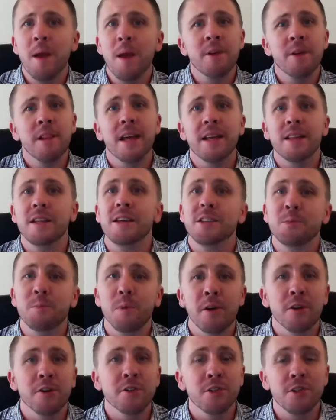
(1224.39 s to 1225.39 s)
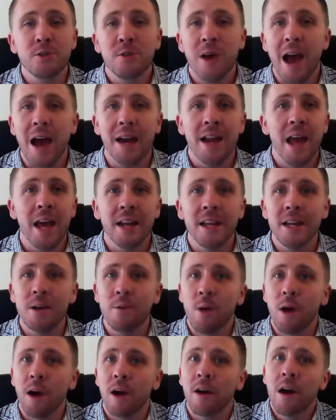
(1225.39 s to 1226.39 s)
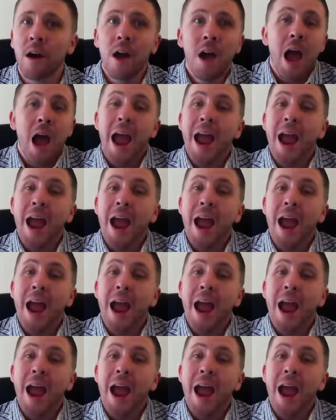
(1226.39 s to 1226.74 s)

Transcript: maybe like the experience you had, Eddie, where,